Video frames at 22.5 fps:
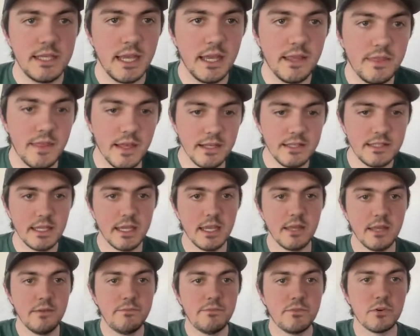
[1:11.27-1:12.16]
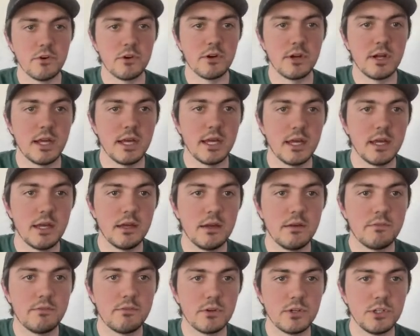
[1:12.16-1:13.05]
Hey, thanks again
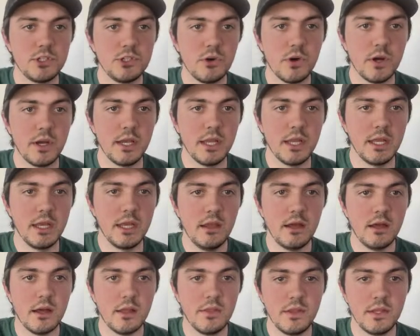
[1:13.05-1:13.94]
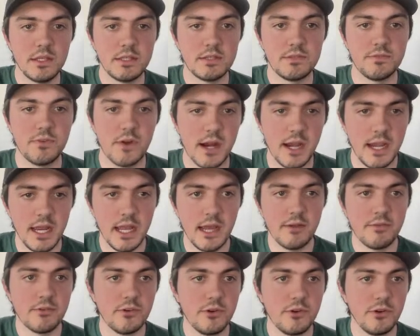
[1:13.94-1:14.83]
for joining on this Friday
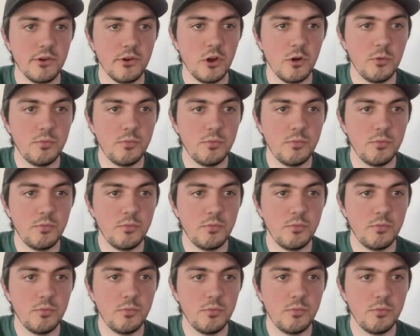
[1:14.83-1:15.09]
afternoon.